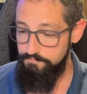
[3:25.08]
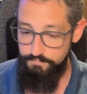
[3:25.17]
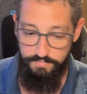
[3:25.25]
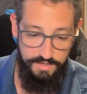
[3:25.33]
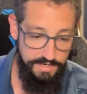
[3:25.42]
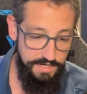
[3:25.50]

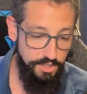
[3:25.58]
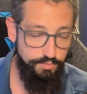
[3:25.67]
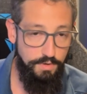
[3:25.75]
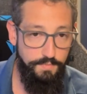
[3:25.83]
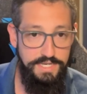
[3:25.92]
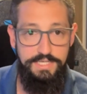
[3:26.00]
Here's what
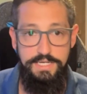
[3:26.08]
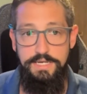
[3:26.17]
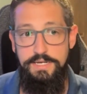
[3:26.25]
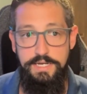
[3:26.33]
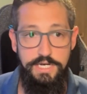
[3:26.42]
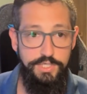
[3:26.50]
we did.
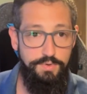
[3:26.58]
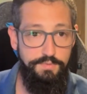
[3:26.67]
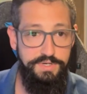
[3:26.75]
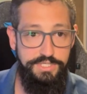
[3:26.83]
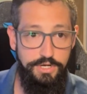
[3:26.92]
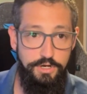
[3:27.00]
Here's what we
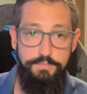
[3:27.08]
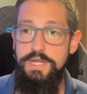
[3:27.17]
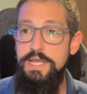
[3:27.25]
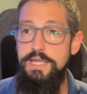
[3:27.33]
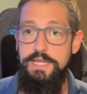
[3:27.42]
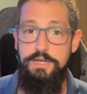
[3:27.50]
scoped.
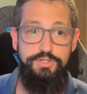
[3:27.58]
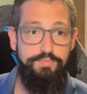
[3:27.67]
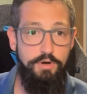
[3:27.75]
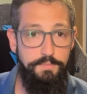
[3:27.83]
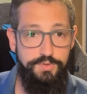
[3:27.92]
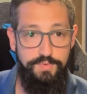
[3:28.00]
Here's
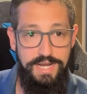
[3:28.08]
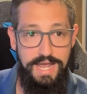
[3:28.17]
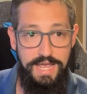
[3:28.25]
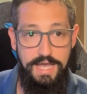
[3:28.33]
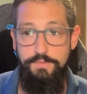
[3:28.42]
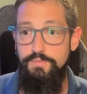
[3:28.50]
problems we
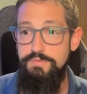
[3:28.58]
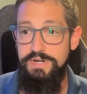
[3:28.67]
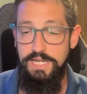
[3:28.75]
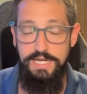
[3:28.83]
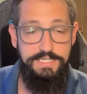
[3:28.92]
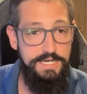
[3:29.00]
had. We would
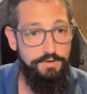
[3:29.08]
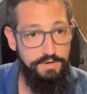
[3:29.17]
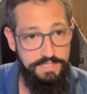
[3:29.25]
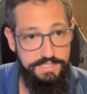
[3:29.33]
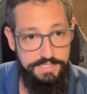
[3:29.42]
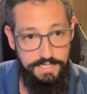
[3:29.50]
like to hear
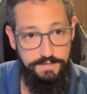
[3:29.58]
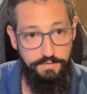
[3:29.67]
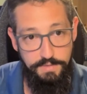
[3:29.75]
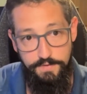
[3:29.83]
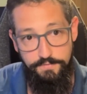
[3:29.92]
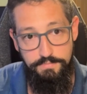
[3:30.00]
insight from
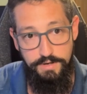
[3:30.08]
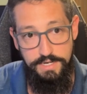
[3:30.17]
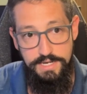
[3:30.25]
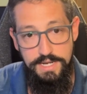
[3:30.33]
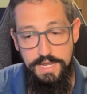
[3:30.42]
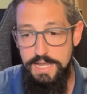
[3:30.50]
everybody.
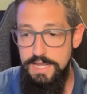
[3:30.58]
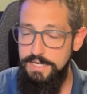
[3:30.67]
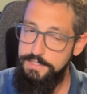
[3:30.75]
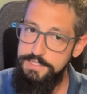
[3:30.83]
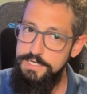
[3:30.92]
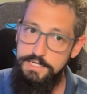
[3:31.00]
It
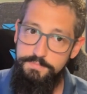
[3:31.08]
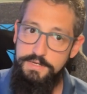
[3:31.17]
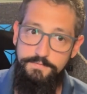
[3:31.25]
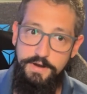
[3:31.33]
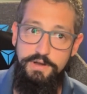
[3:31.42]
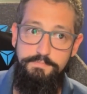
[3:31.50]
doesn't need to be a
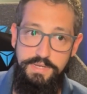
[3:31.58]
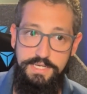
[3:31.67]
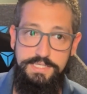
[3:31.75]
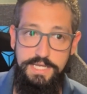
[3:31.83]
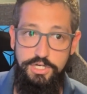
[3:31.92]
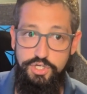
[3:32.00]
very big
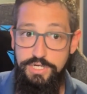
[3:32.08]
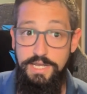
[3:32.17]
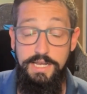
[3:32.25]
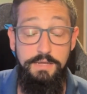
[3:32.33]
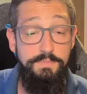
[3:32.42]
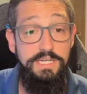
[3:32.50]
session. It
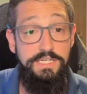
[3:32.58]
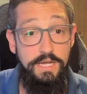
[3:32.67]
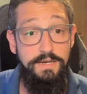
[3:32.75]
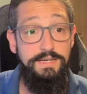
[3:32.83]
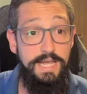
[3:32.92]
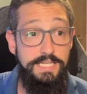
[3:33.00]
can be
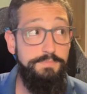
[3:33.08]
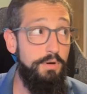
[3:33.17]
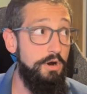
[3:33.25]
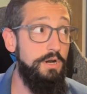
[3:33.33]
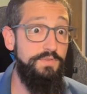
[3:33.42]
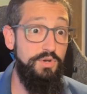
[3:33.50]
done as
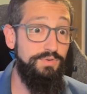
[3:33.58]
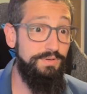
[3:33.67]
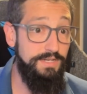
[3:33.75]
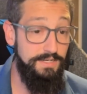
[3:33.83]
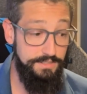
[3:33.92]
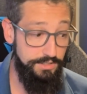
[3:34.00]
part of
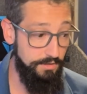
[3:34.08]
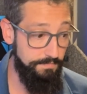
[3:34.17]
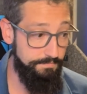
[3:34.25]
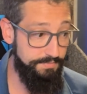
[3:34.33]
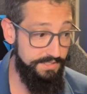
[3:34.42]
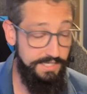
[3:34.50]
your
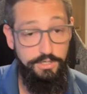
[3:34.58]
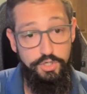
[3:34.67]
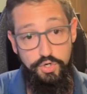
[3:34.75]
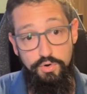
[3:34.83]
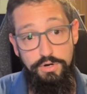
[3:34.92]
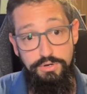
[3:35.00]
signature
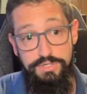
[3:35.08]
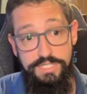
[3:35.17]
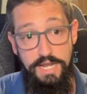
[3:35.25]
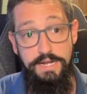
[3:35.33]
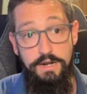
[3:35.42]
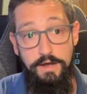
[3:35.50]
or your
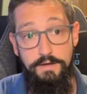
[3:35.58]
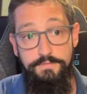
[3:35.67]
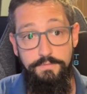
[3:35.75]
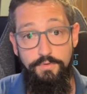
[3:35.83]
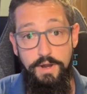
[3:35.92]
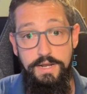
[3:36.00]
sign off,
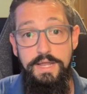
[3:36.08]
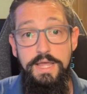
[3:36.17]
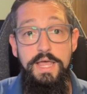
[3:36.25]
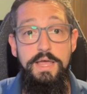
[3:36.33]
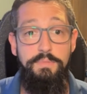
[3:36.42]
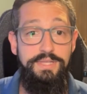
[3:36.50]
right?
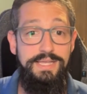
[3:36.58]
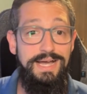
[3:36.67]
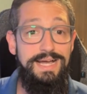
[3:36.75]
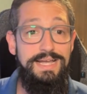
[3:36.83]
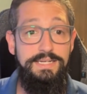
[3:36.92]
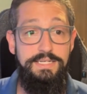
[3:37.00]
But the
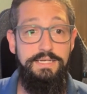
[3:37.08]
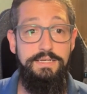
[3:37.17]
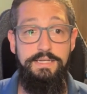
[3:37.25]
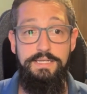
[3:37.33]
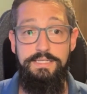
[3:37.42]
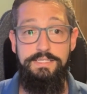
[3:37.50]
idea
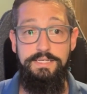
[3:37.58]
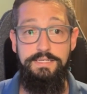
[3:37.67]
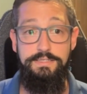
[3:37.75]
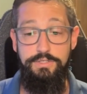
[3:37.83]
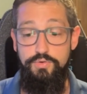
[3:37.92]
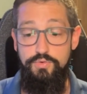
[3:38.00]
is
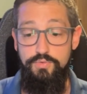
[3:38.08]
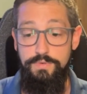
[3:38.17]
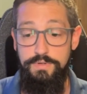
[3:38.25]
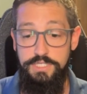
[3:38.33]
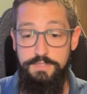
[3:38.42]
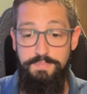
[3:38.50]
you
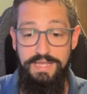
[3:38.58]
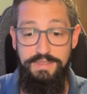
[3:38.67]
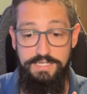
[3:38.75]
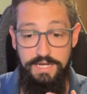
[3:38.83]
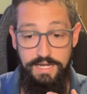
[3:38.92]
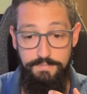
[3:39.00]
spend the
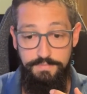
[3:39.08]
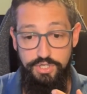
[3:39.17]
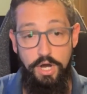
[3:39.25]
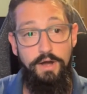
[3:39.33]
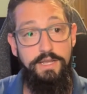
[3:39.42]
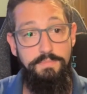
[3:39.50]
time
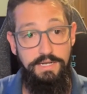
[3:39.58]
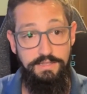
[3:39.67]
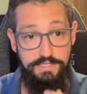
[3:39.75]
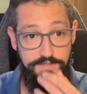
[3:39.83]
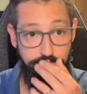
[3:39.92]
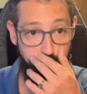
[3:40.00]
documenting
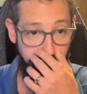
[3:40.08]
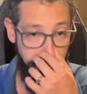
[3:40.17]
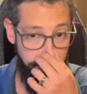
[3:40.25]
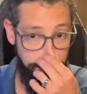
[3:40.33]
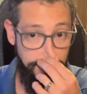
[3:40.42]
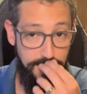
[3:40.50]
this
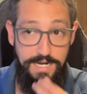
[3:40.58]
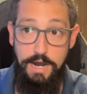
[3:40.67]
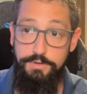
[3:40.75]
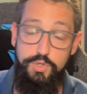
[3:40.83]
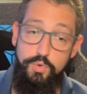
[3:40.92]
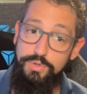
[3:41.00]
information. And now with
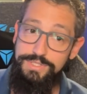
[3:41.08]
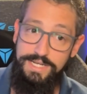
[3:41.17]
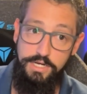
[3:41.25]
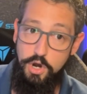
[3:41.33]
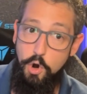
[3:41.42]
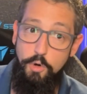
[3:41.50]
tools like
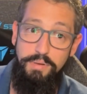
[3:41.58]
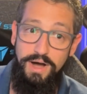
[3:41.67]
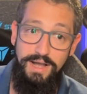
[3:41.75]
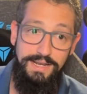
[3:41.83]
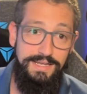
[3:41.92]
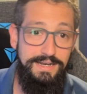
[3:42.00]

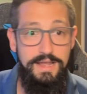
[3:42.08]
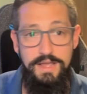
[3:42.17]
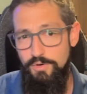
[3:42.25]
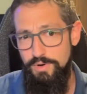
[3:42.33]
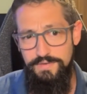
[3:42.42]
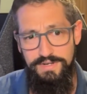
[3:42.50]
Copilot
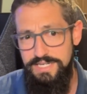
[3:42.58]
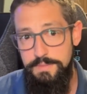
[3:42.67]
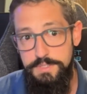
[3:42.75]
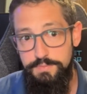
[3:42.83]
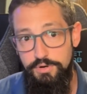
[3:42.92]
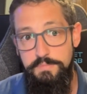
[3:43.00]
or even Teams
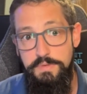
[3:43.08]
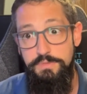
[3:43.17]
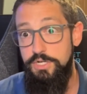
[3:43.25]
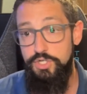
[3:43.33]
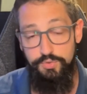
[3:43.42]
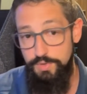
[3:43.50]
Premium, you can
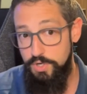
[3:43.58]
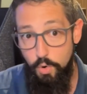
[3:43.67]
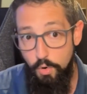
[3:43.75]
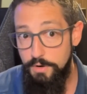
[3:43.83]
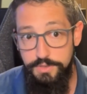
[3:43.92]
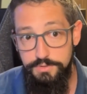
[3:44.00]
just
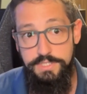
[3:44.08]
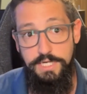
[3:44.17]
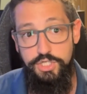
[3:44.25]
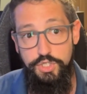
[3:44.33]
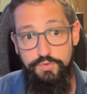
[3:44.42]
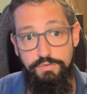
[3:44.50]
record those
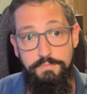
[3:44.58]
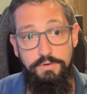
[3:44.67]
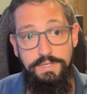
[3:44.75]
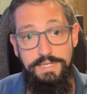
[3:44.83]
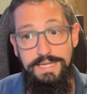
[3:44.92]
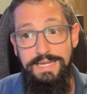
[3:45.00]
sessions
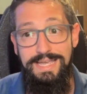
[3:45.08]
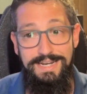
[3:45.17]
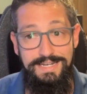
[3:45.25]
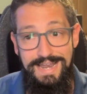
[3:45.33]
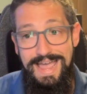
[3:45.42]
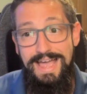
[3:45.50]
remotely and get an
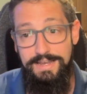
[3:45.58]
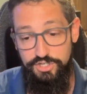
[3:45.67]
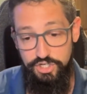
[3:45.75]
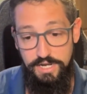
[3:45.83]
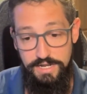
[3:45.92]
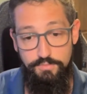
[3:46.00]
action
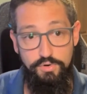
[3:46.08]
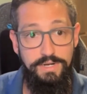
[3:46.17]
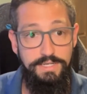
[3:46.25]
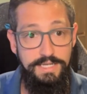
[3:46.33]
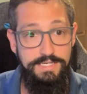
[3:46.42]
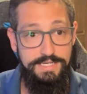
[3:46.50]
item or a
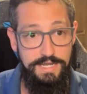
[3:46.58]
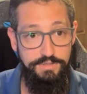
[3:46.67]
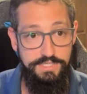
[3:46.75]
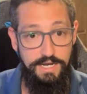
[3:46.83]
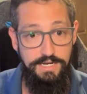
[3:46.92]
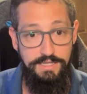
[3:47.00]
list
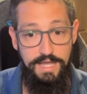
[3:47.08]
outside of that.